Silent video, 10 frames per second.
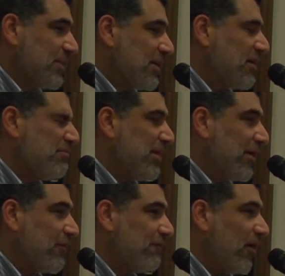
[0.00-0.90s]

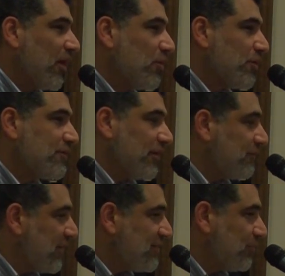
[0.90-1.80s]
compare followers on
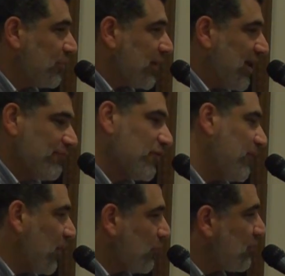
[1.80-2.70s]
Facebook. I have more
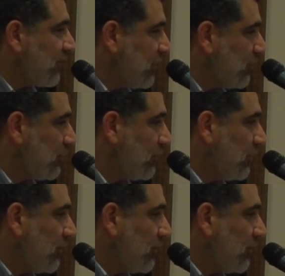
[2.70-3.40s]
followers than you.